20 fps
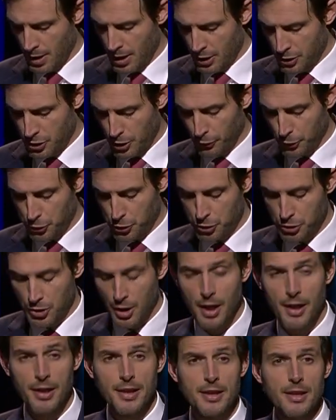civil
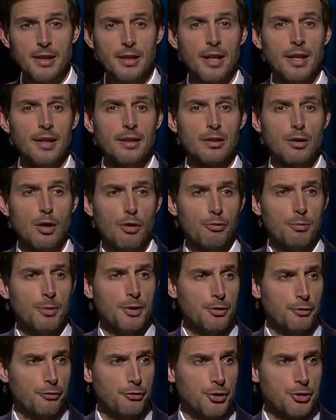society, and
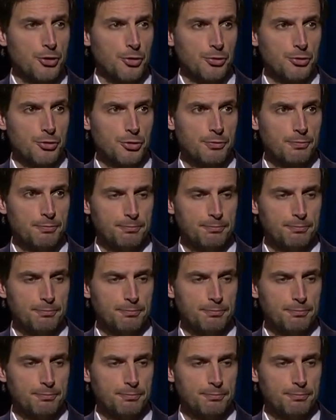government officials.